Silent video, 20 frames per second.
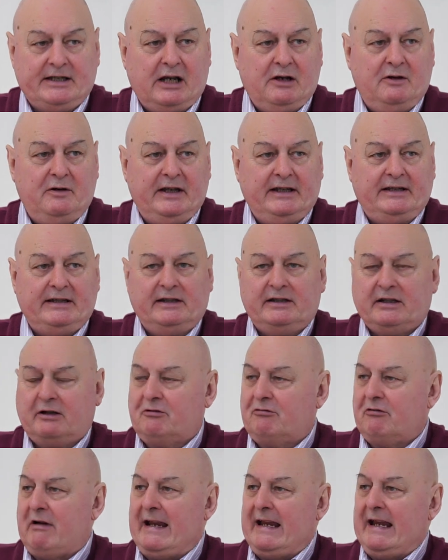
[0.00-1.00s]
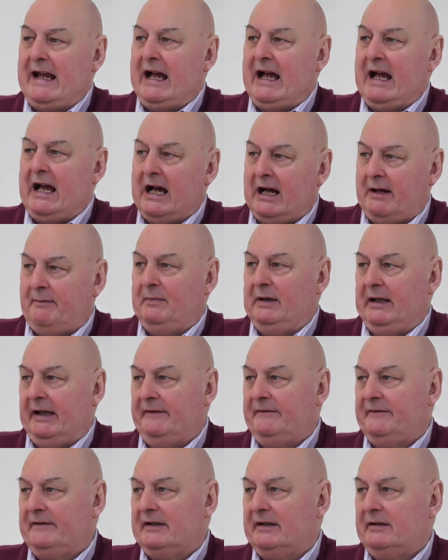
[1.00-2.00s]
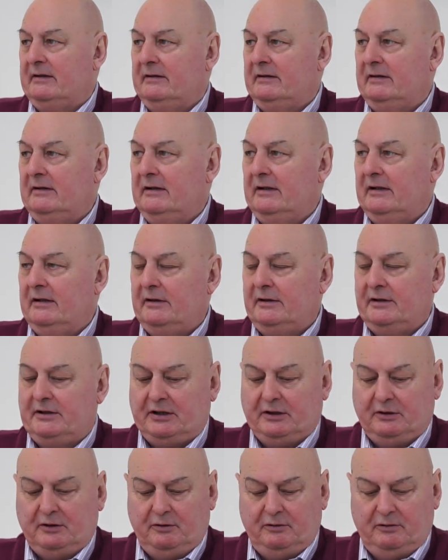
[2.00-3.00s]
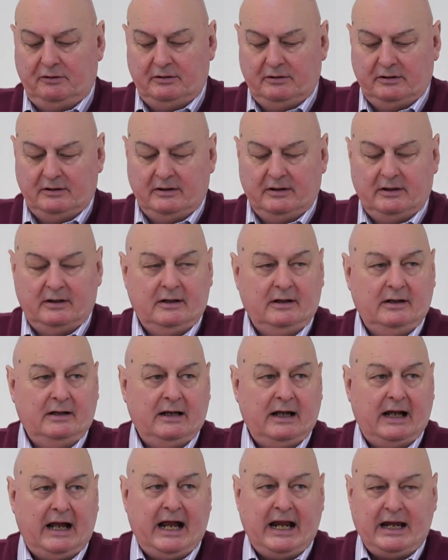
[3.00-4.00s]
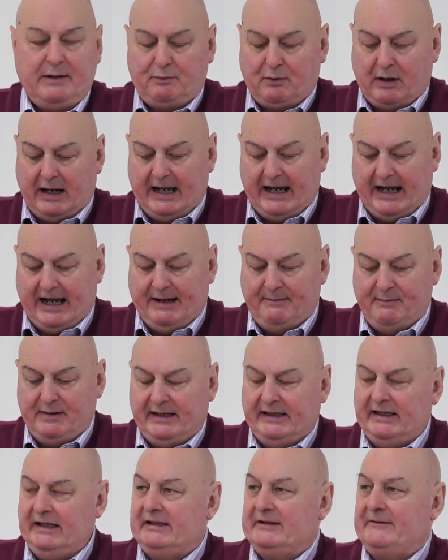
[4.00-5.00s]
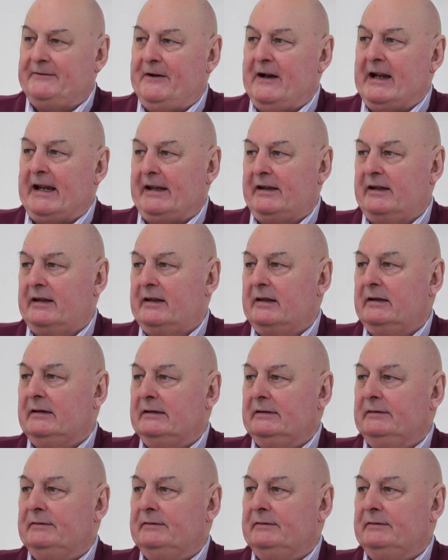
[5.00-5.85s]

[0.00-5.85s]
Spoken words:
so this is a great uplift to Abraham in his faith.